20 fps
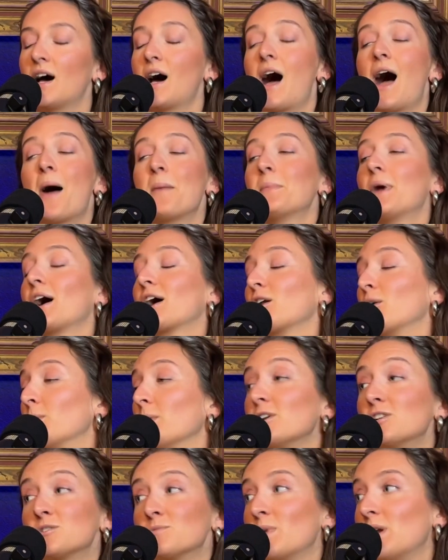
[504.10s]
I'm not going to
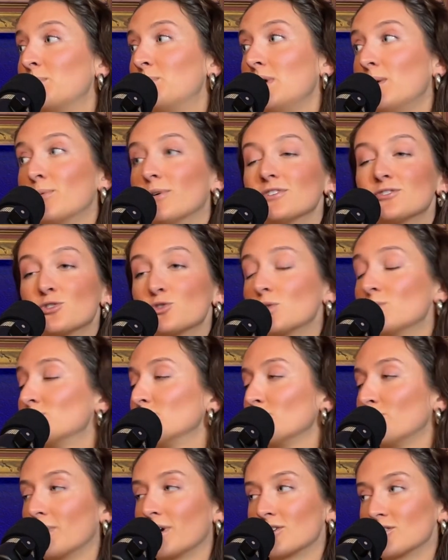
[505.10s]
reach as many people as a
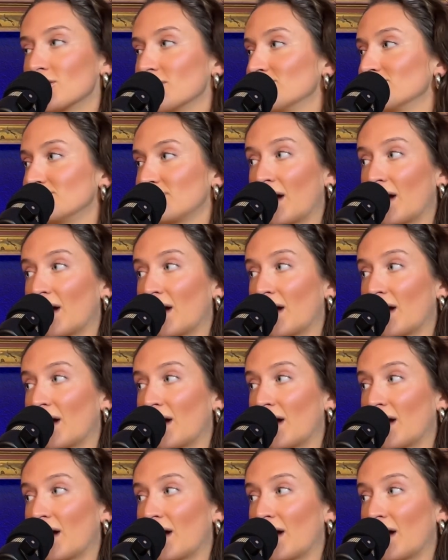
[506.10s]
swimsuit picture.